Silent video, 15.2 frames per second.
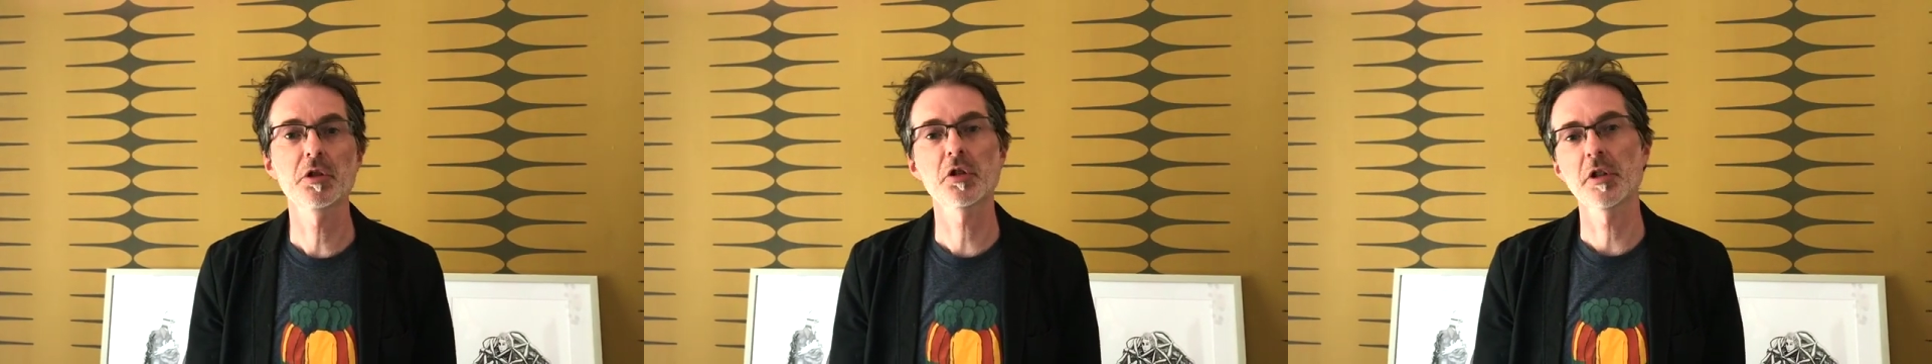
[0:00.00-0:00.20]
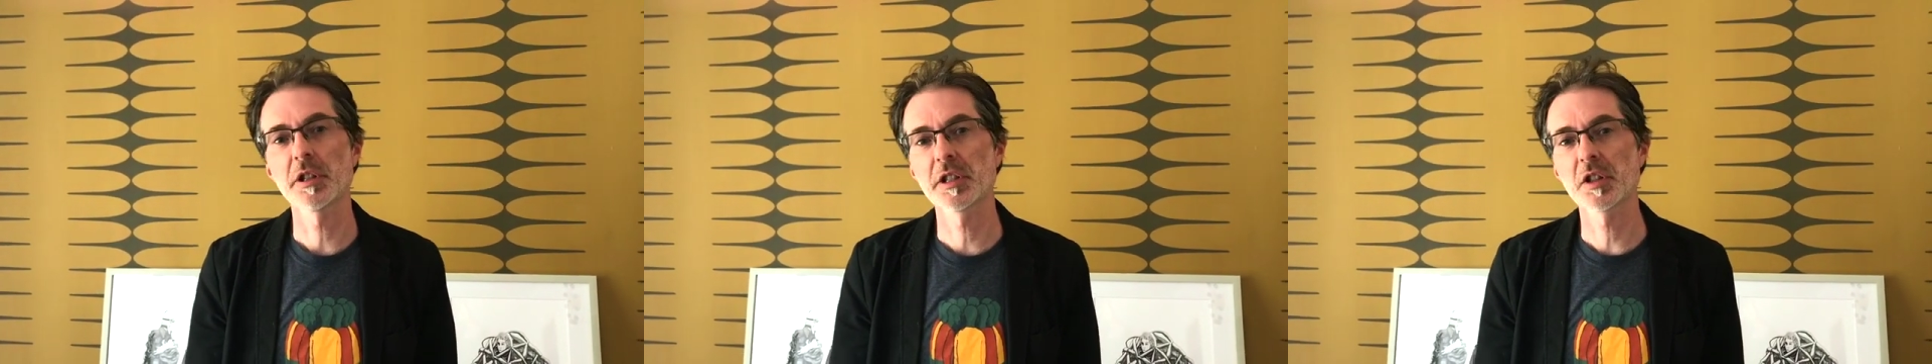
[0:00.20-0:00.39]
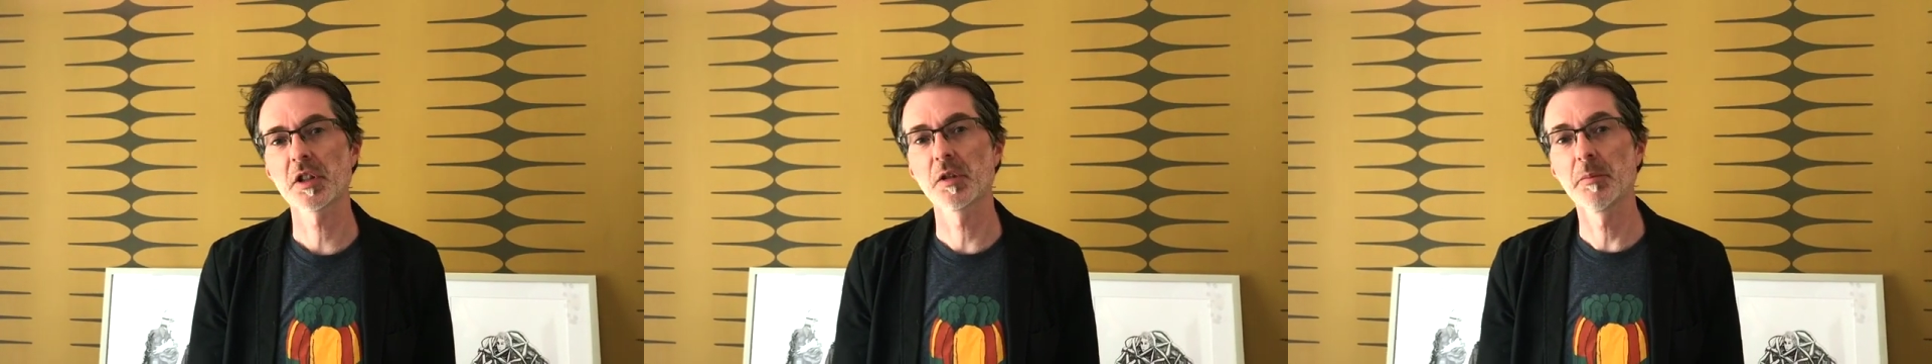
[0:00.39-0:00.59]

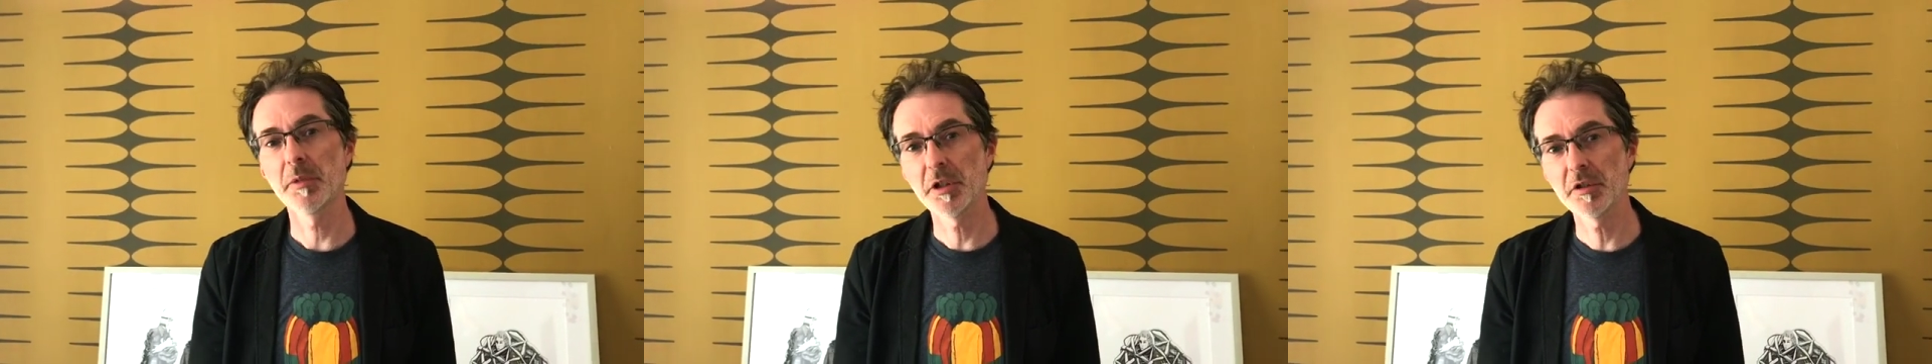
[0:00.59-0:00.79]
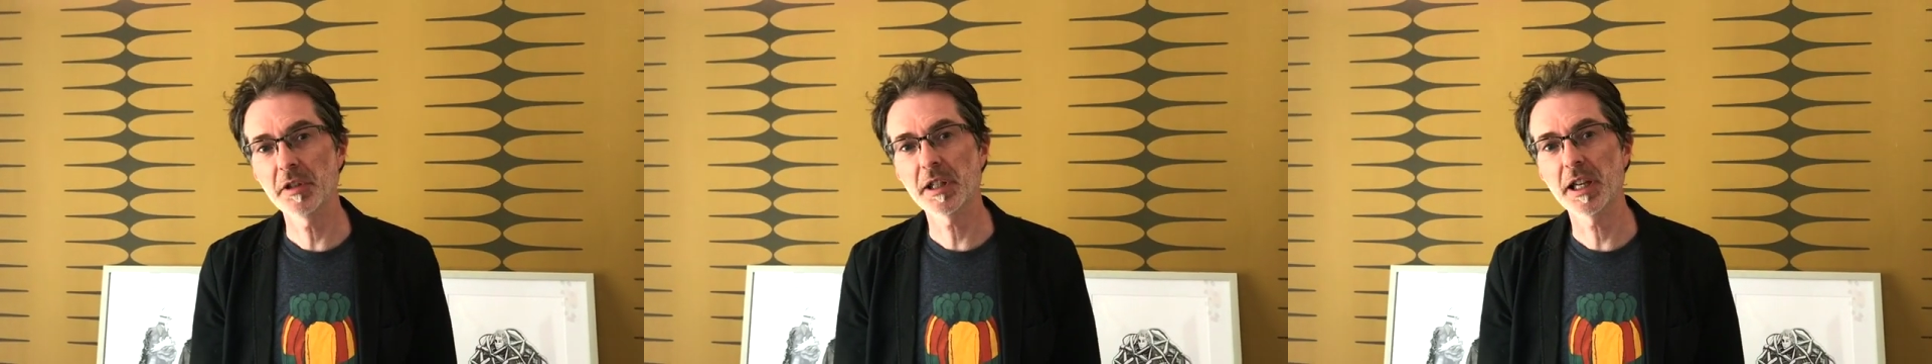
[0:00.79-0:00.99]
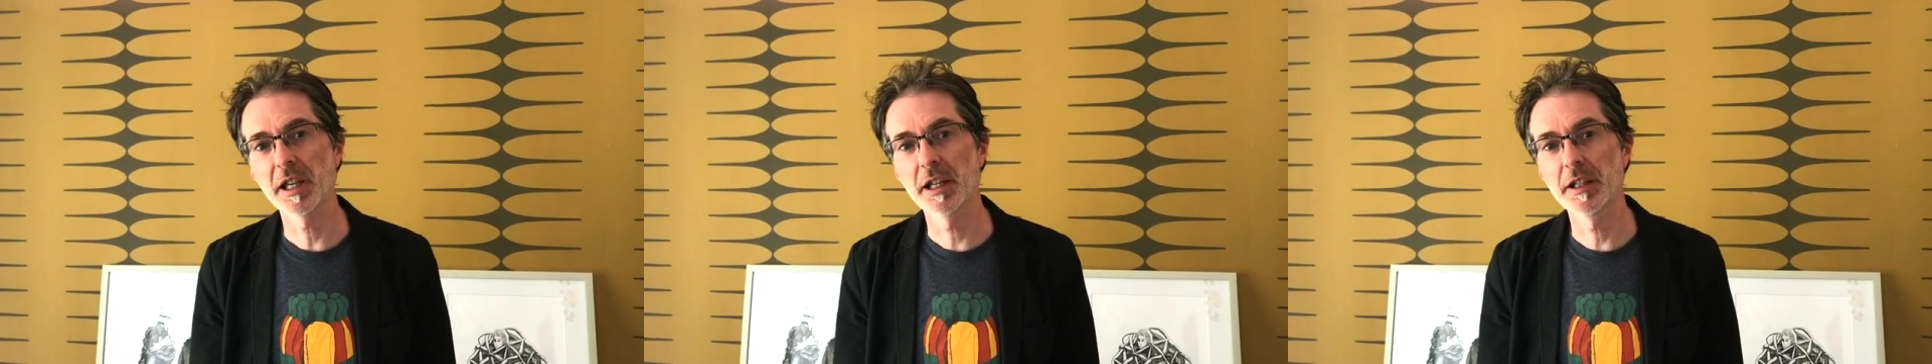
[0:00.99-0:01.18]
trying to
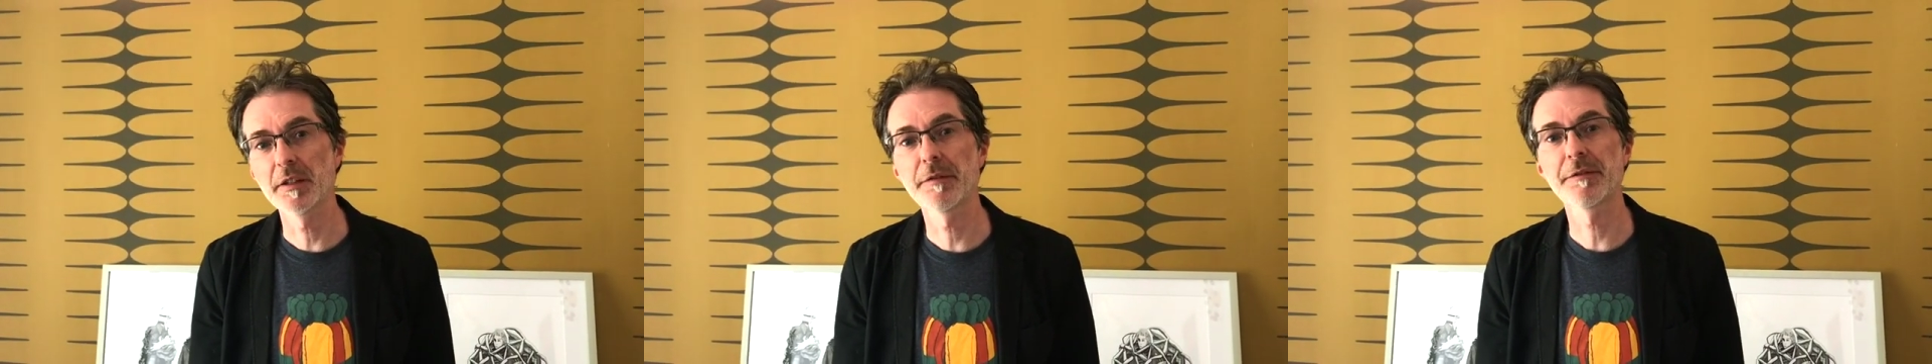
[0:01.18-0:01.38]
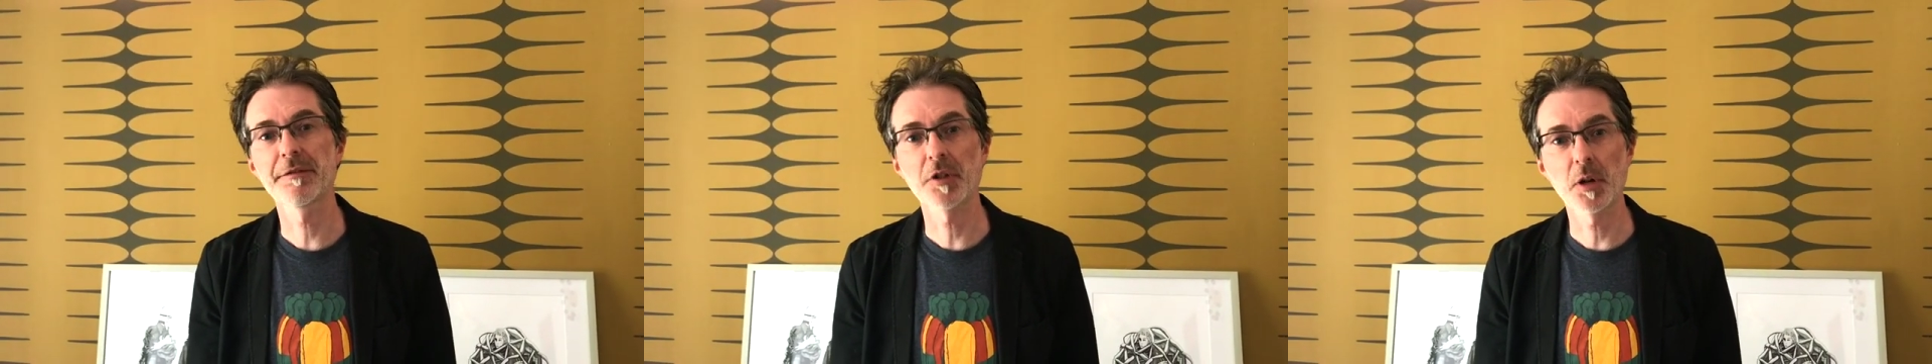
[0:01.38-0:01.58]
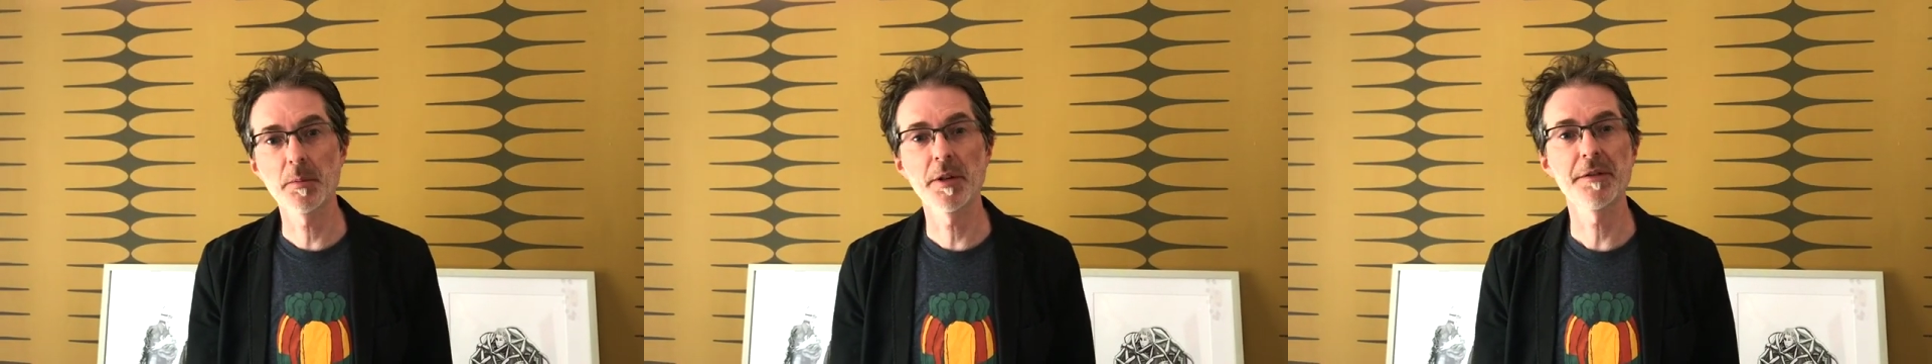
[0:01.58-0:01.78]
communicate
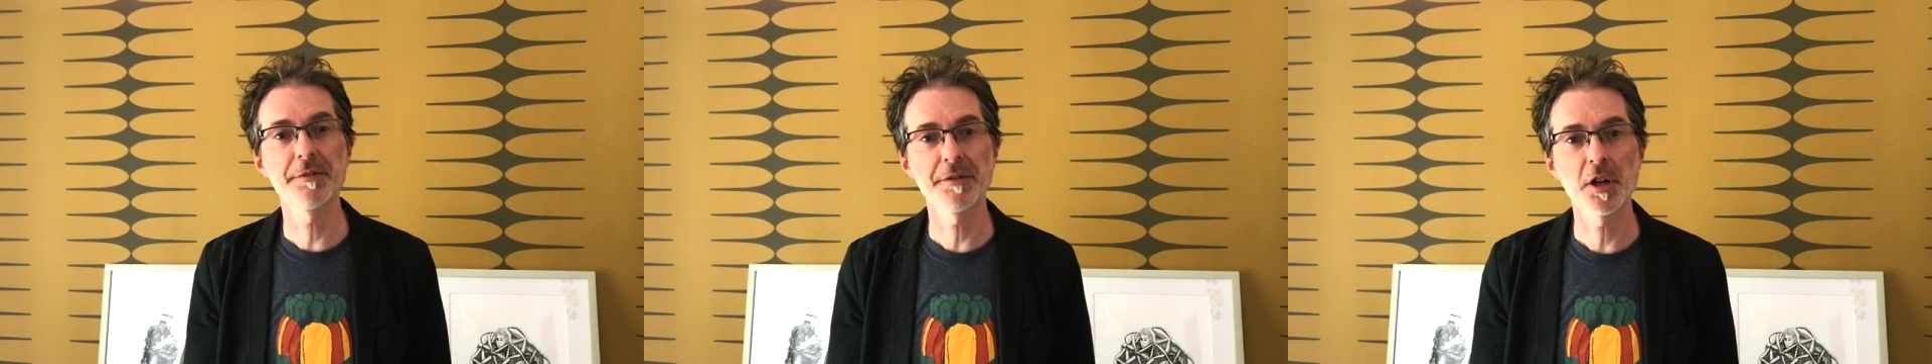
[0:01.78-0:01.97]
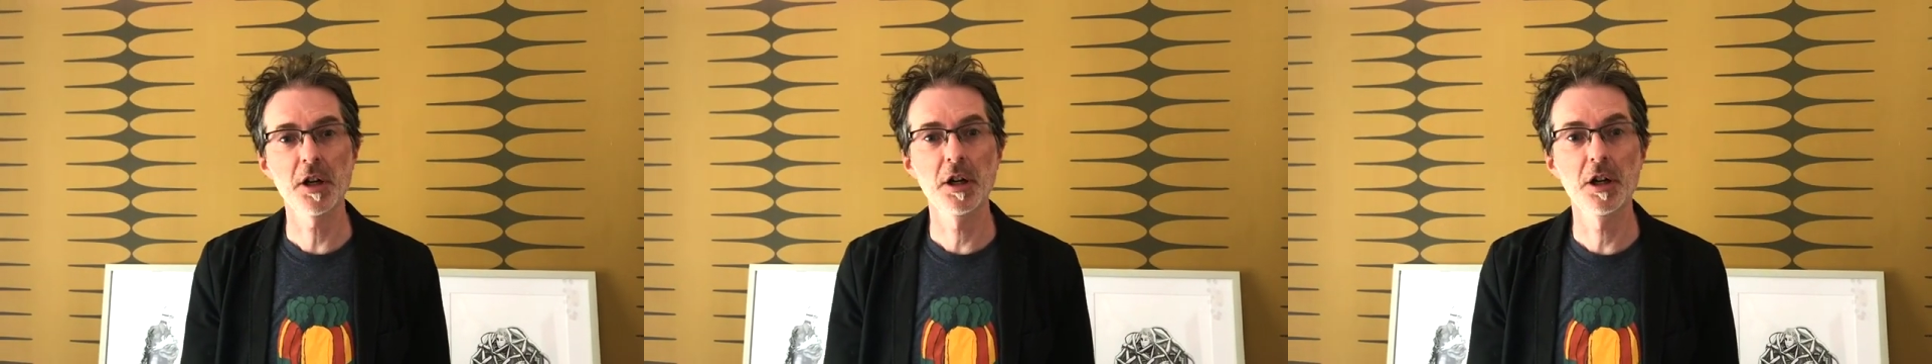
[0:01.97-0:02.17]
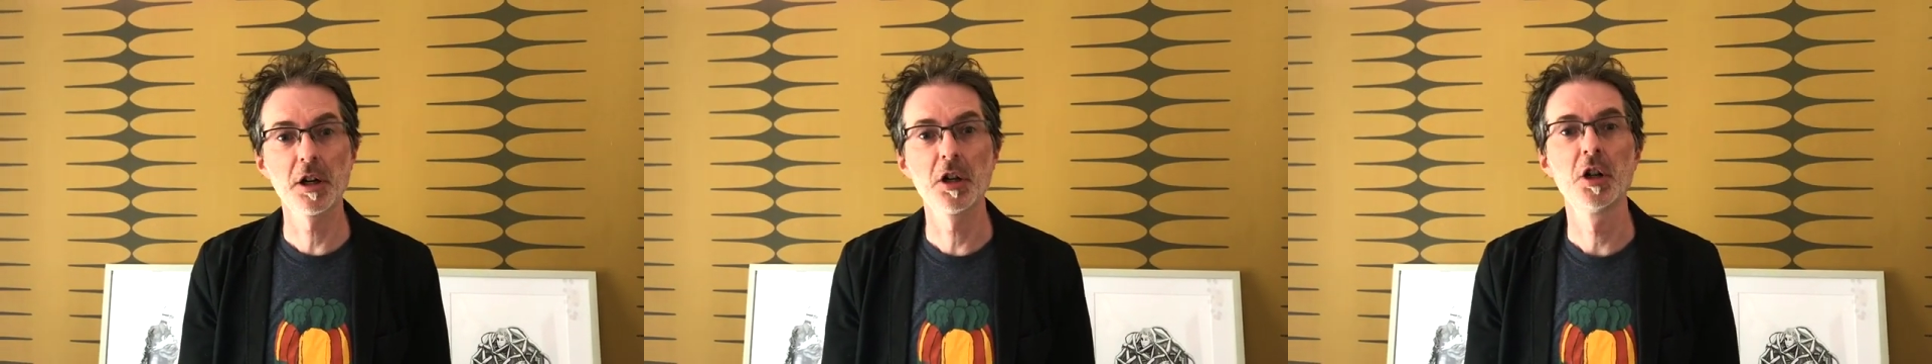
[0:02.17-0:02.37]
from
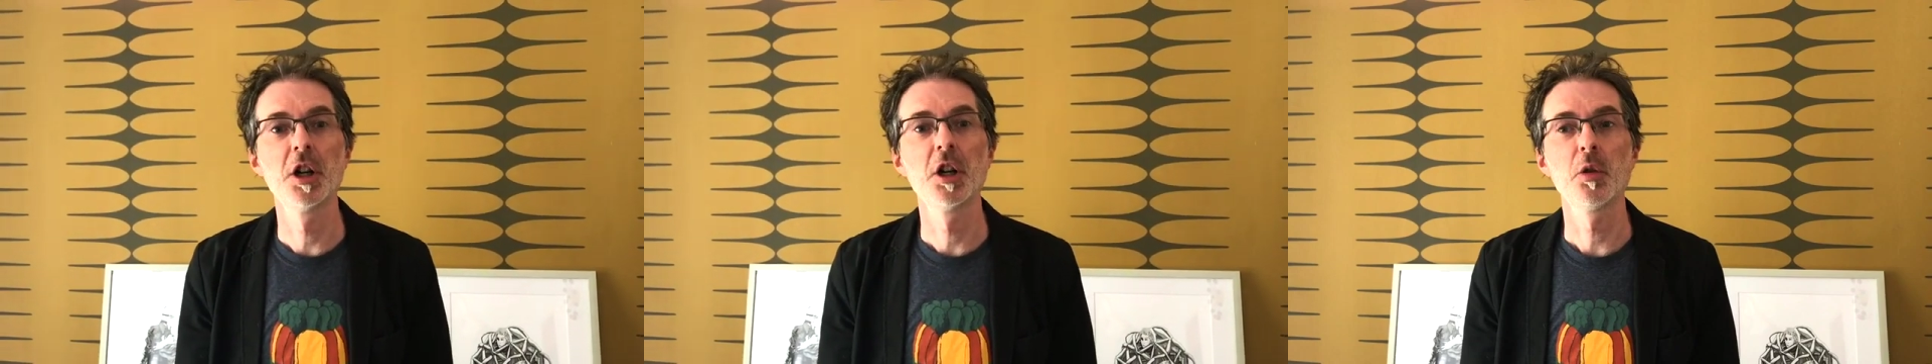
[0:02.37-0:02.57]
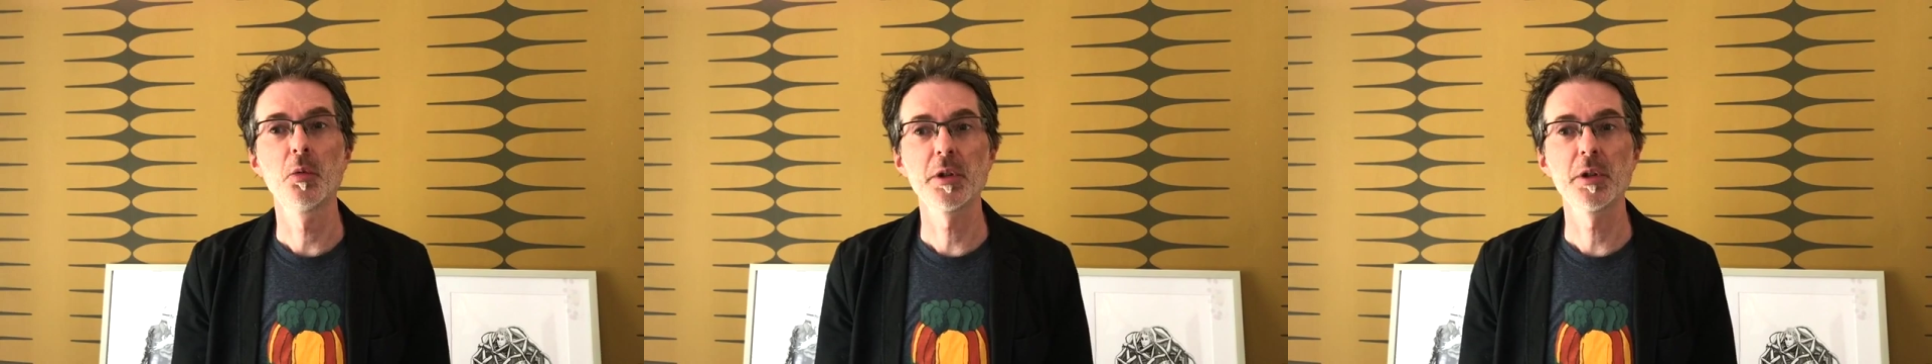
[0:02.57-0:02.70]
afar